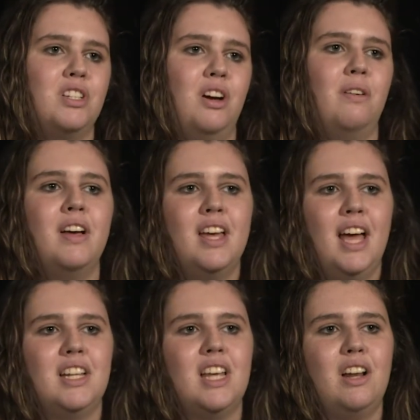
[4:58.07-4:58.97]
So
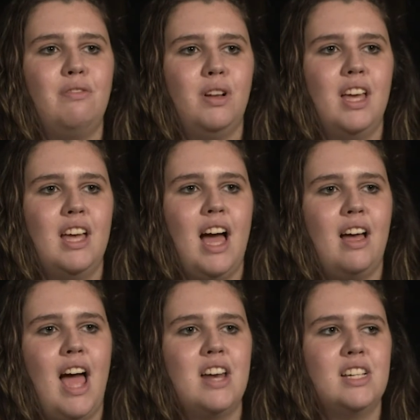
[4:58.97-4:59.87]
instead of really
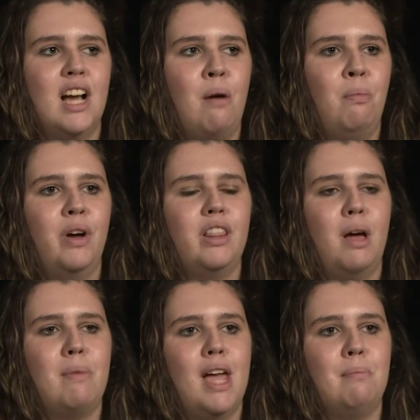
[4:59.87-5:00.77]
ending up with
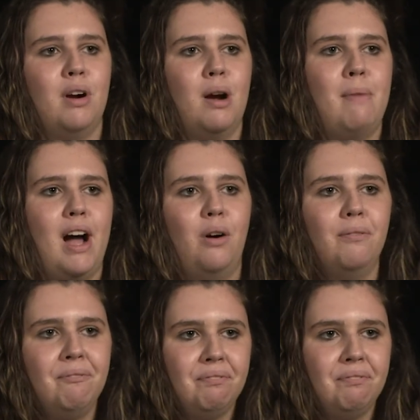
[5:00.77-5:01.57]
a paper about